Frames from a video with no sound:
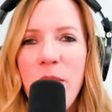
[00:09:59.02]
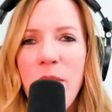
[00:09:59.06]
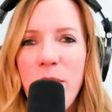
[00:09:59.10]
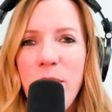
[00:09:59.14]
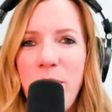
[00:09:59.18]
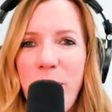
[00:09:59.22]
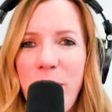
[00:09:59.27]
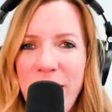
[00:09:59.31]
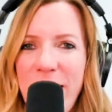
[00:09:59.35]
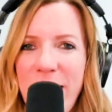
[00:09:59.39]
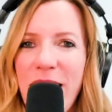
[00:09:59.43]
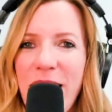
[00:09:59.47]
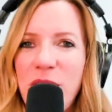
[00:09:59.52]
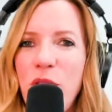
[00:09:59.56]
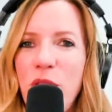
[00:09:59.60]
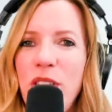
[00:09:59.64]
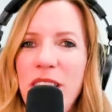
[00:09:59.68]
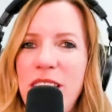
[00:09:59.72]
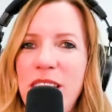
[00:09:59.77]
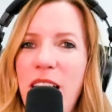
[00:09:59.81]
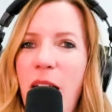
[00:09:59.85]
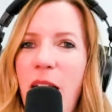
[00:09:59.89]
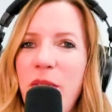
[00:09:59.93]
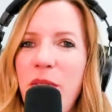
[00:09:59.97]
But that's only the
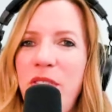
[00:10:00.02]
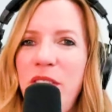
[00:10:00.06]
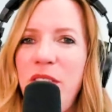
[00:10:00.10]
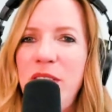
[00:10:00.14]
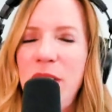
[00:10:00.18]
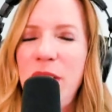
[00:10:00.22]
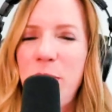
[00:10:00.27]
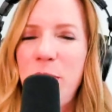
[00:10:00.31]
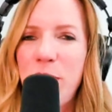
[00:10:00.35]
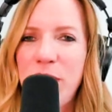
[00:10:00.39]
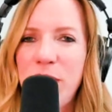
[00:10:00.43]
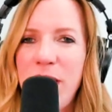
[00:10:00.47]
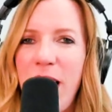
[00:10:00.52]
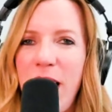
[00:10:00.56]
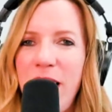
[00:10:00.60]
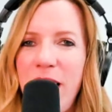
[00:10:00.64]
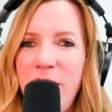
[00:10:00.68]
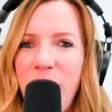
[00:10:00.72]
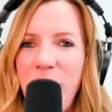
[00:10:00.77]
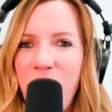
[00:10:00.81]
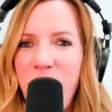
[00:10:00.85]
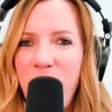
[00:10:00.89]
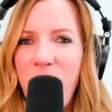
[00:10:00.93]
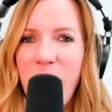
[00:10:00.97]
top 15%
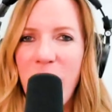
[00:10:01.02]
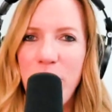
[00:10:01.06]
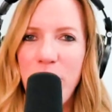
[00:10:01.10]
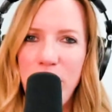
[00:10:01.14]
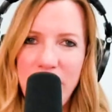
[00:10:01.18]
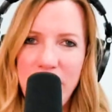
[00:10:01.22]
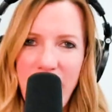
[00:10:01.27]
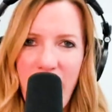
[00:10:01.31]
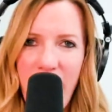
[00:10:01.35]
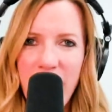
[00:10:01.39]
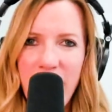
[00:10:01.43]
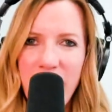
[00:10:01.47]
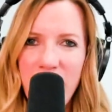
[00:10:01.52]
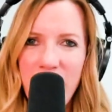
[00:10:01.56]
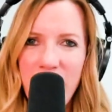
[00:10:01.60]
of available talent in